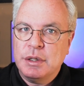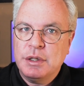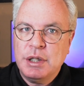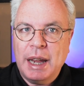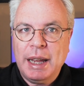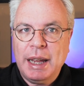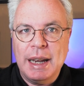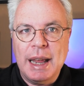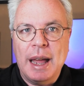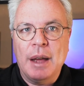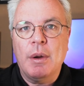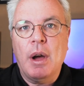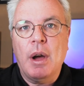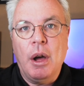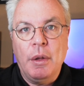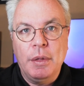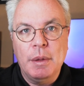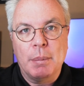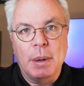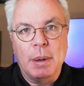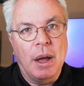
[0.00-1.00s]
check it out
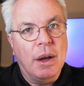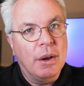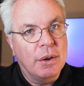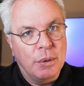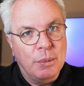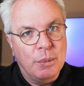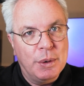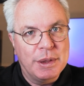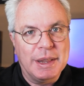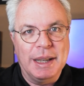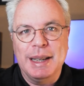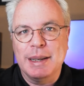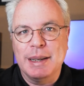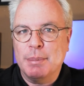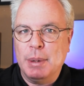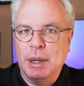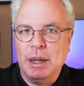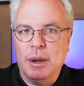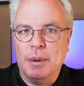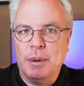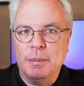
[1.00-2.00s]
on the blog with the link
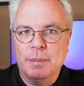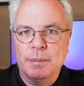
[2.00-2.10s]
below.